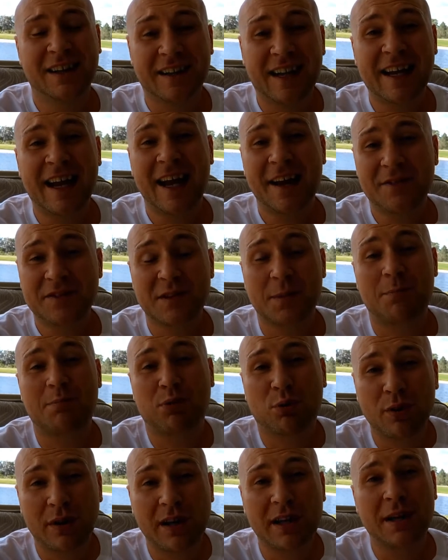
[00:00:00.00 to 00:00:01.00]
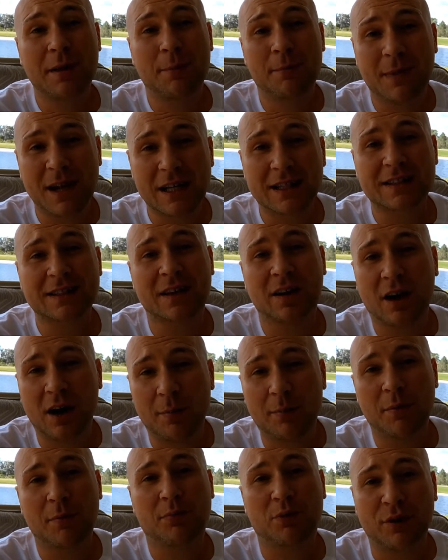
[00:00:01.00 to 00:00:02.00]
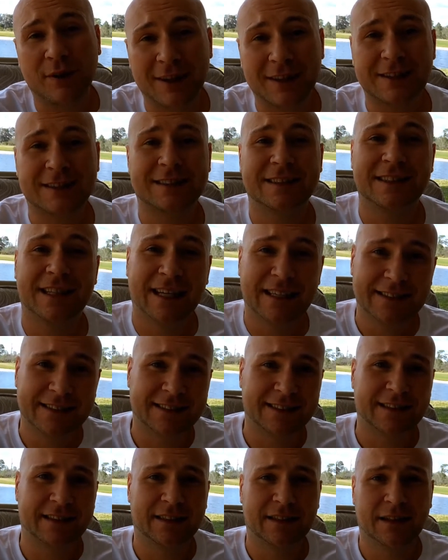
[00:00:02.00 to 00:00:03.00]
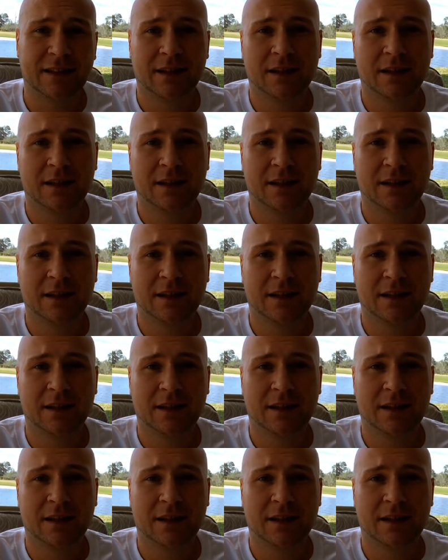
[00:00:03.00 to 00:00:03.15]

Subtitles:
they have some pretty messed up pronunciation.